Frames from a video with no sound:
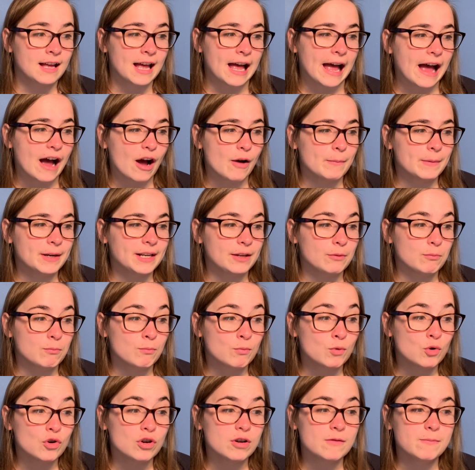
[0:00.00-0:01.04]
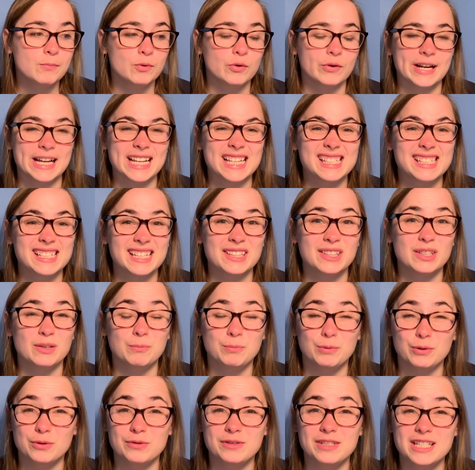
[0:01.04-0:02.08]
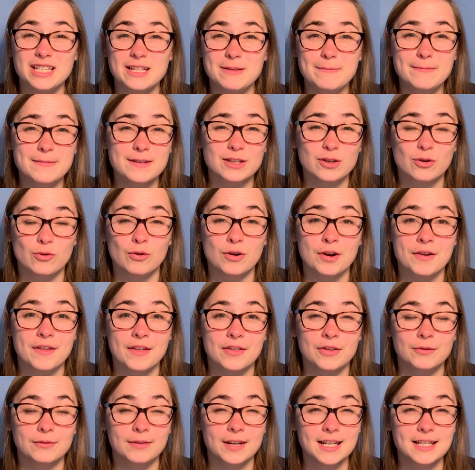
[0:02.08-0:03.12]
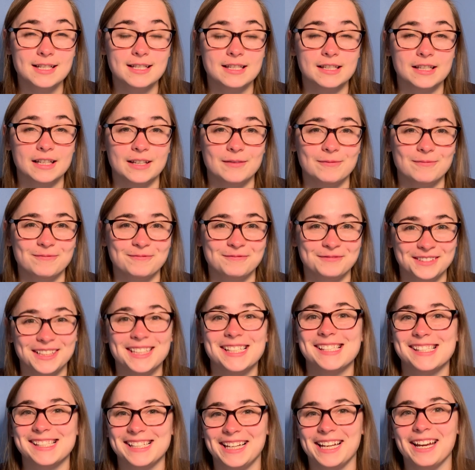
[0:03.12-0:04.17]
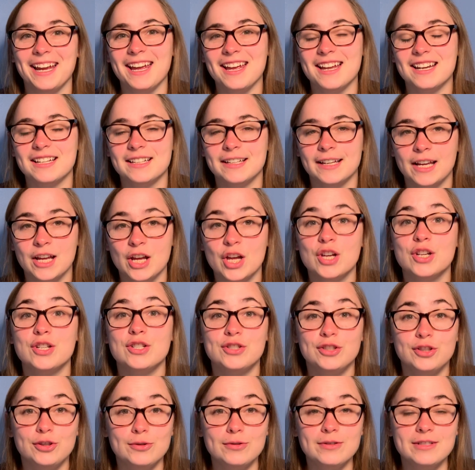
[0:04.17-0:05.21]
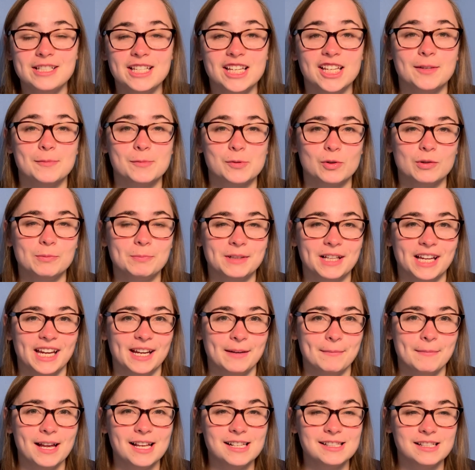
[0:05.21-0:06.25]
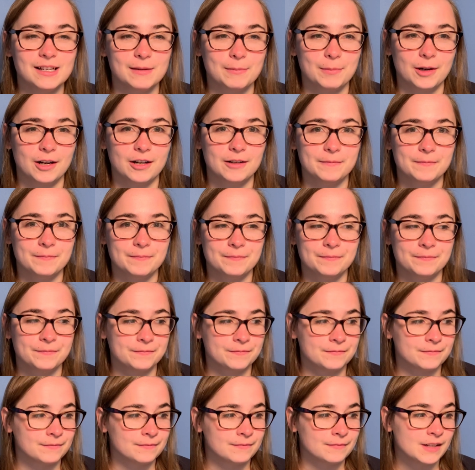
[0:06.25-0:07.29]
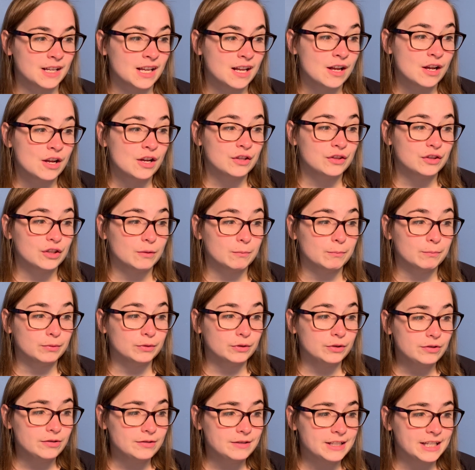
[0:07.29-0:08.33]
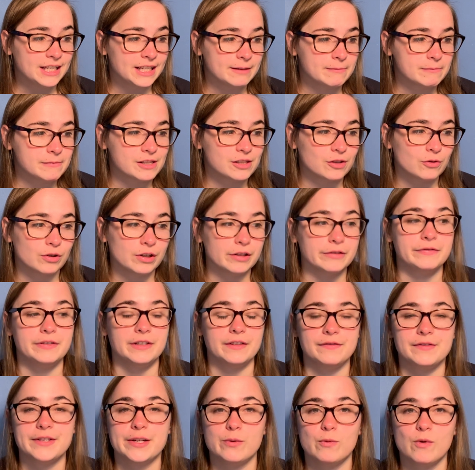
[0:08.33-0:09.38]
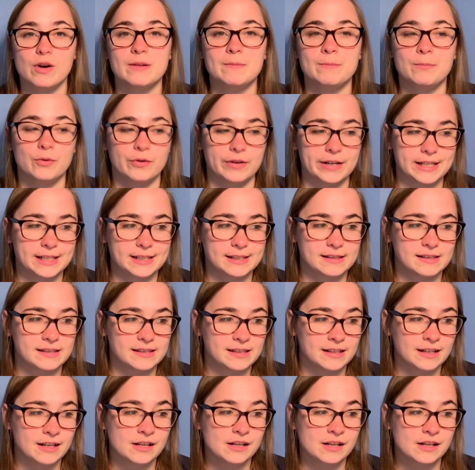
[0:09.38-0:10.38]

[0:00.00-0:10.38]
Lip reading: How many more points did the blue team score than the red team? Listen again. Two teams were playing basketball. The blue team scored 51 points.